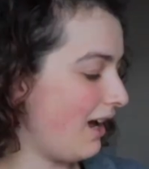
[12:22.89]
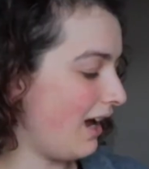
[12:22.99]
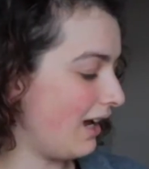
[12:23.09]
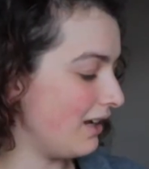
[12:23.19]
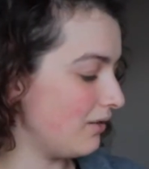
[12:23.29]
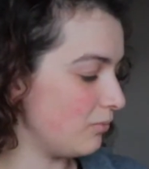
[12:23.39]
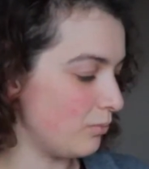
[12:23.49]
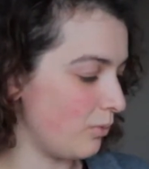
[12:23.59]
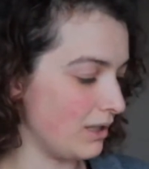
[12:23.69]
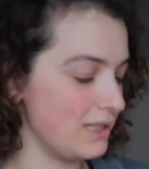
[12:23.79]
I
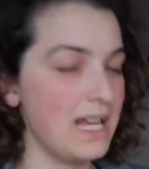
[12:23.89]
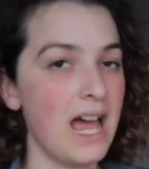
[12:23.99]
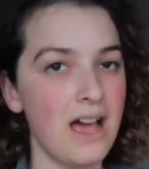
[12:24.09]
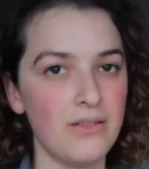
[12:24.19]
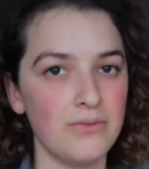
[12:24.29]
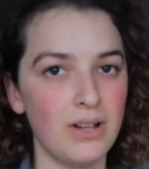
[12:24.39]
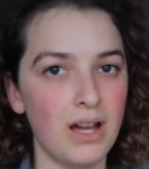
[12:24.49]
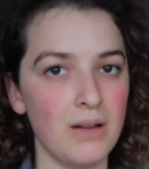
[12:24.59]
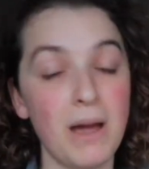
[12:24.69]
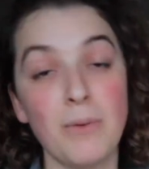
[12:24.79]
wanted to have,
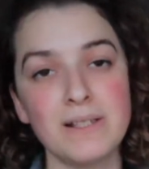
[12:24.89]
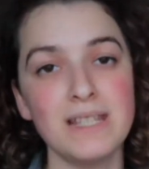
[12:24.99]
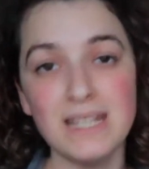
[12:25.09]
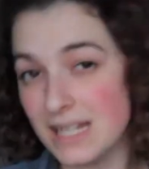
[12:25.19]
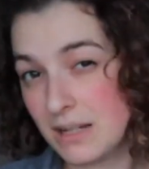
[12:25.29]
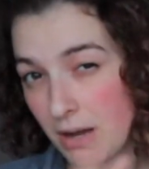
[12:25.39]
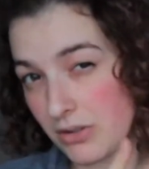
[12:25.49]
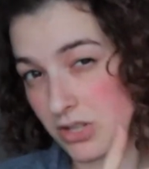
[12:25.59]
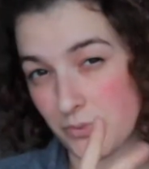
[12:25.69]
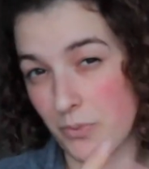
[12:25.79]
I was thinking
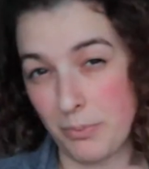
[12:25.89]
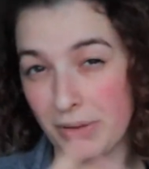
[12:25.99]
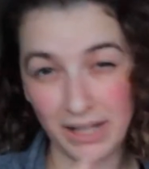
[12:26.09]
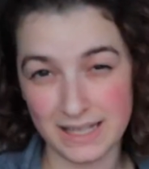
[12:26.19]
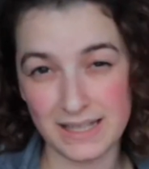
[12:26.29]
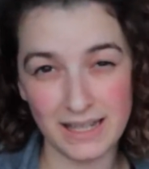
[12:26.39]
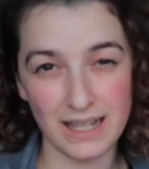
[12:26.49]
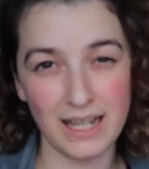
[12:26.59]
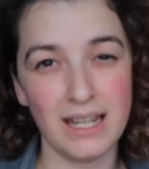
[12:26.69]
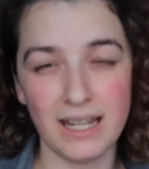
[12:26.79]
about just replacing
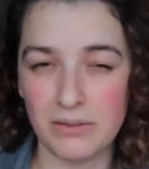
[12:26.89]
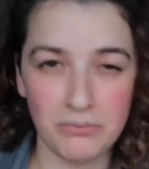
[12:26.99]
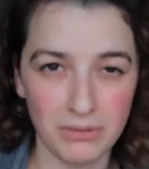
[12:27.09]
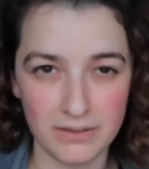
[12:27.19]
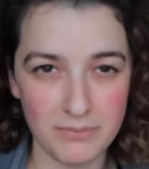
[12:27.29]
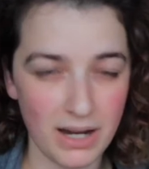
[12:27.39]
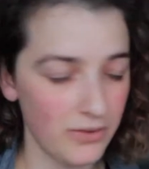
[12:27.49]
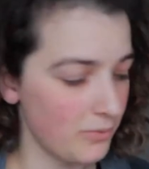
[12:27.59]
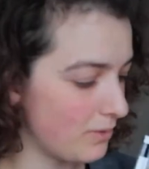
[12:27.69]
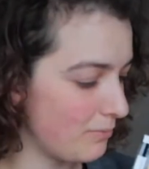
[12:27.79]
it and getting rid of my
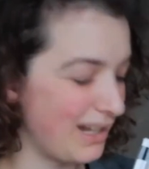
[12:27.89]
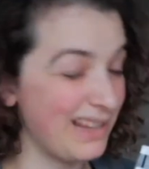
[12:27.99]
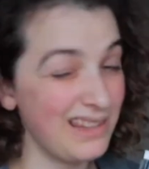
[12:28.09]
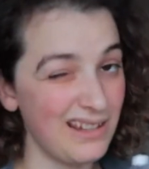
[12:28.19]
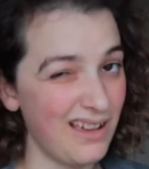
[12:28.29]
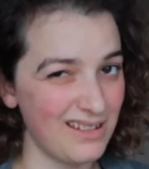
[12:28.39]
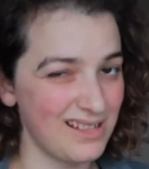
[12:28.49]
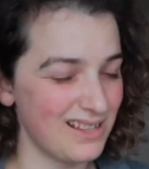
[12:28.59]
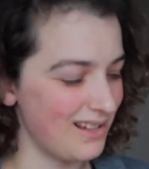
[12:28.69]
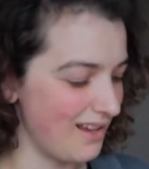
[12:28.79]
other one, but I think
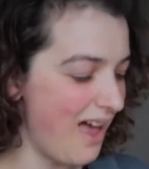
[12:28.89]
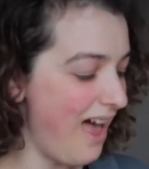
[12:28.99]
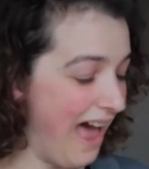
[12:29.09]
honestly,